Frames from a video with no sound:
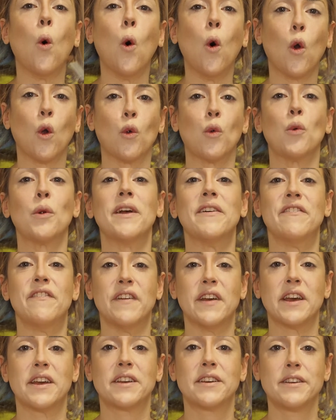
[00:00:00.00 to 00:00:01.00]

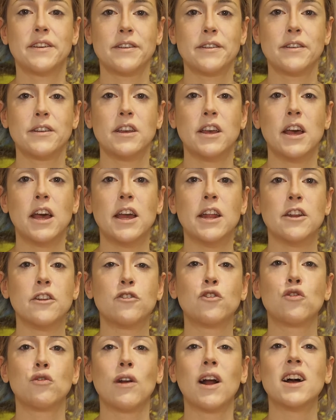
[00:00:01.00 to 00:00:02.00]
horrific. An
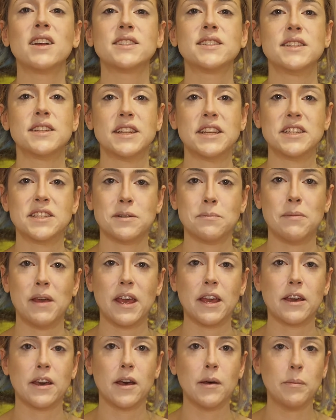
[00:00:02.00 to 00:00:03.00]
atrocity to
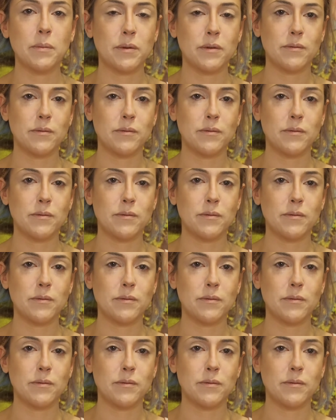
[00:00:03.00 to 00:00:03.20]
makeup.